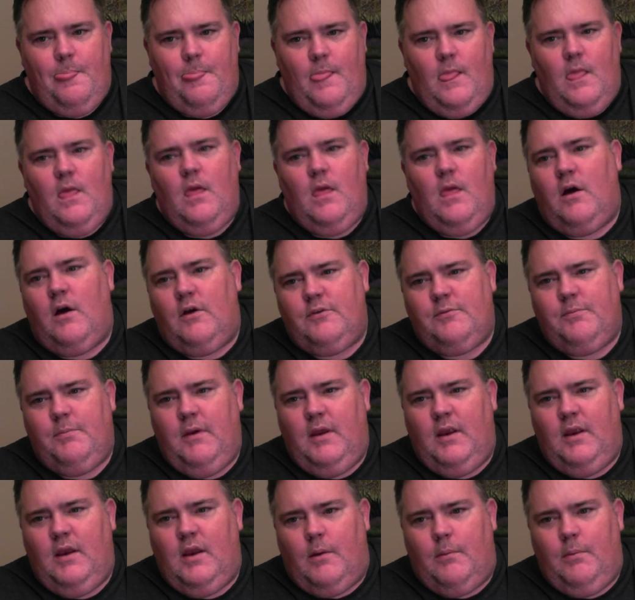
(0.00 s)
I'll
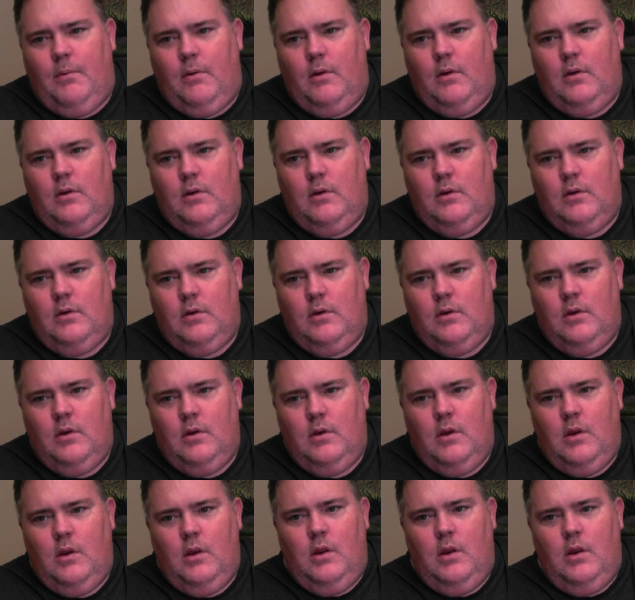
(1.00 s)
speed up
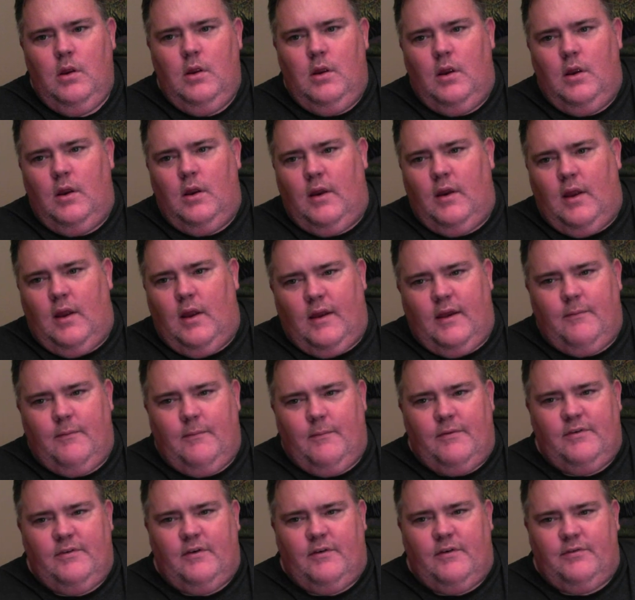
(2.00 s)
and not give
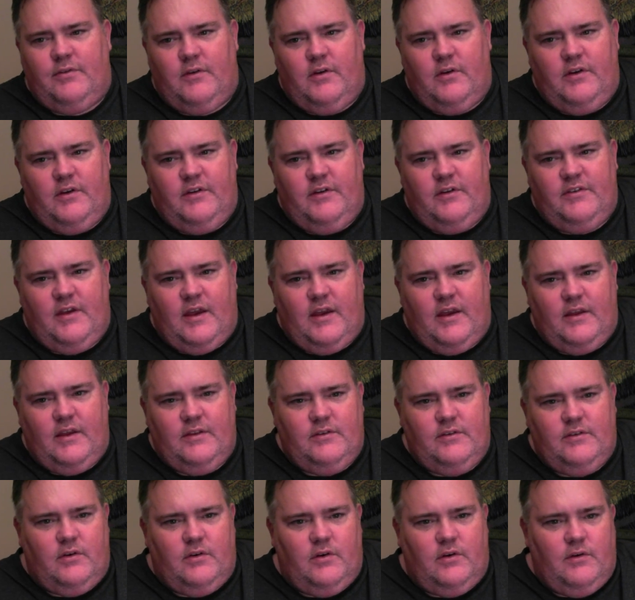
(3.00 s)
myself 30 seconds
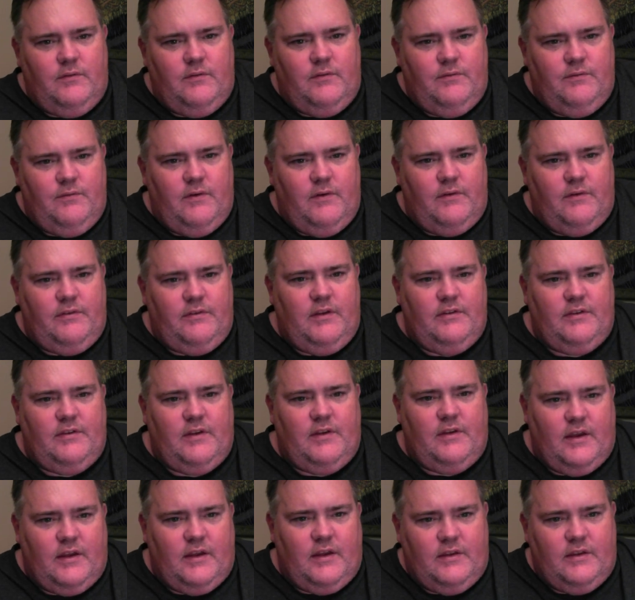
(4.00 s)
or 15
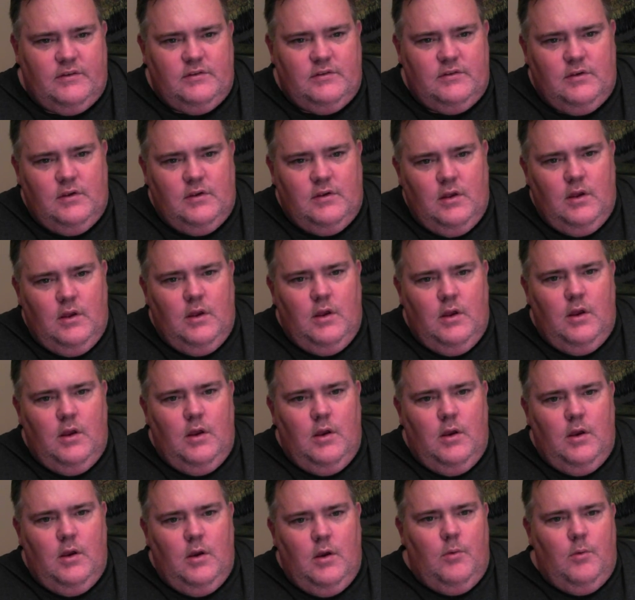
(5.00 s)
seconds
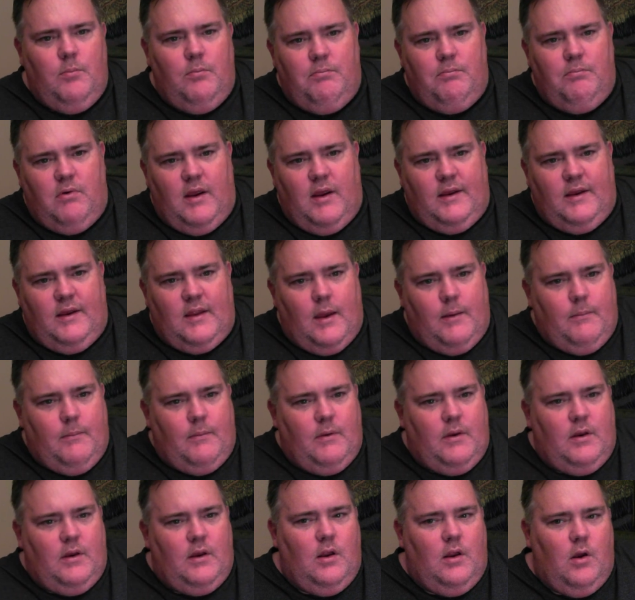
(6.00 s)
break time,
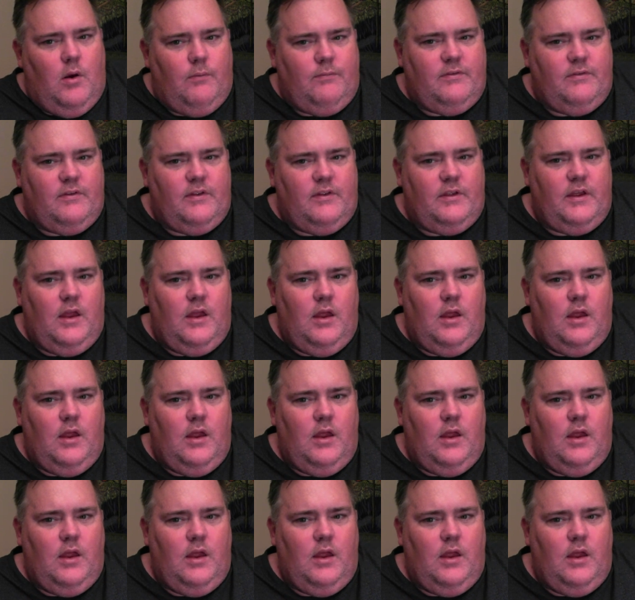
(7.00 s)
and hopefully